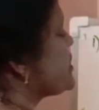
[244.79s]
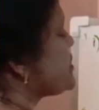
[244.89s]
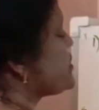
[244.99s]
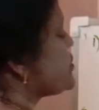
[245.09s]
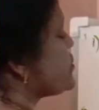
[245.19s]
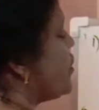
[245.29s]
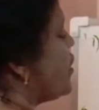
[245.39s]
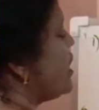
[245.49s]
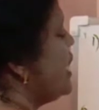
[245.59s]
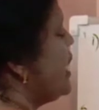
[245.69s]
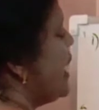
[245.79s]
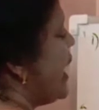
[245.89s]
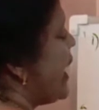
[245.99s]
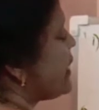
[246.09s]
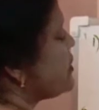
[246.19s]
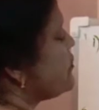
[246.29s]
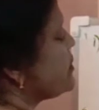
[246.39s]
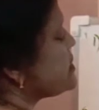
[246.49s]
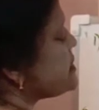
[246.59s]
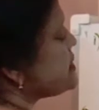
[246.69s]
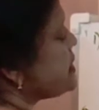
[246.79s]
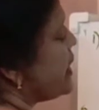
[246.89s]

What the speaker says: This is called aqueous